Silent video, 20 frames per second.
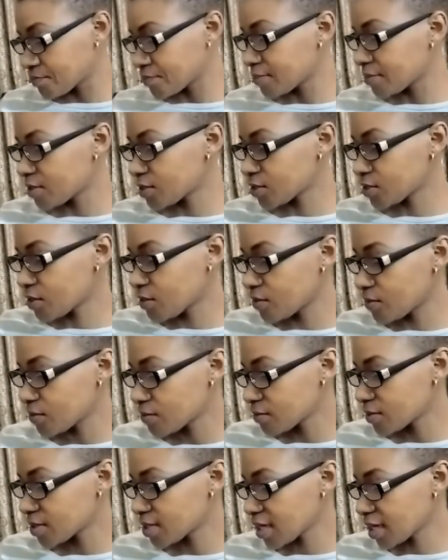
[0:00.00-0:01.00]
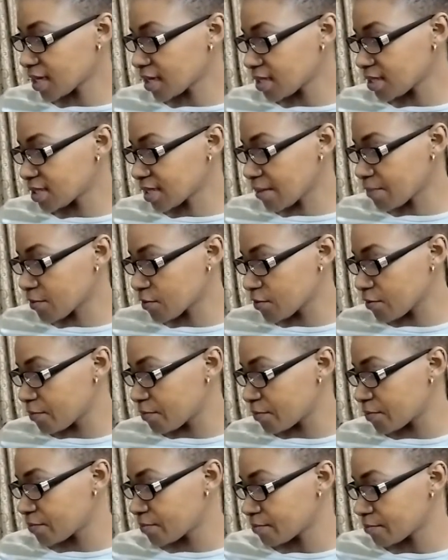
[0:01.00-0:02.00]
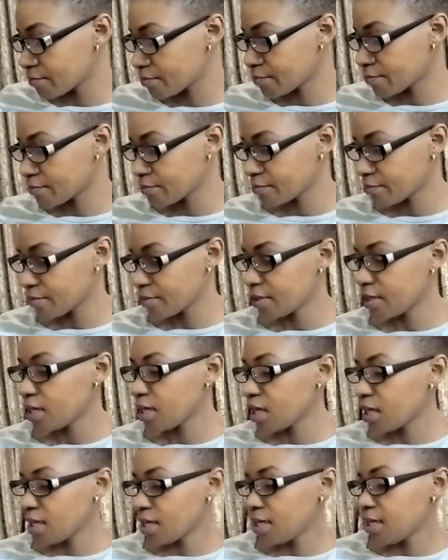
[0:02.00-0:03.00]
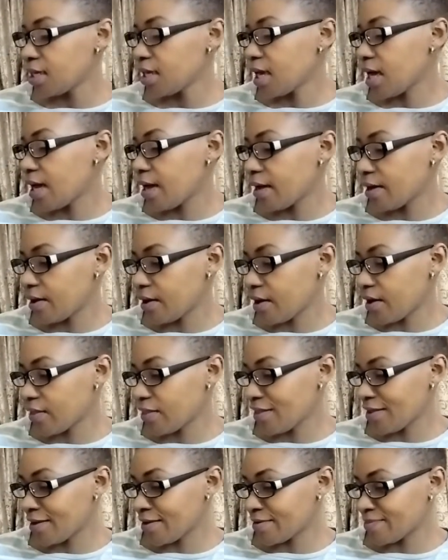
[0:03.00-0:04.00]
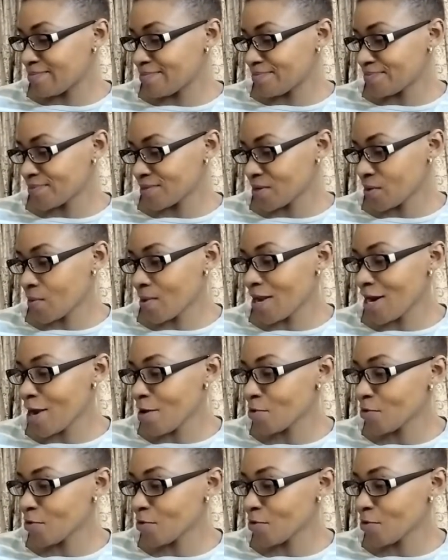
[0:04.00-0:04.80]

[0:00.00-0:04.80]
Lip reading: So second subgroup are the what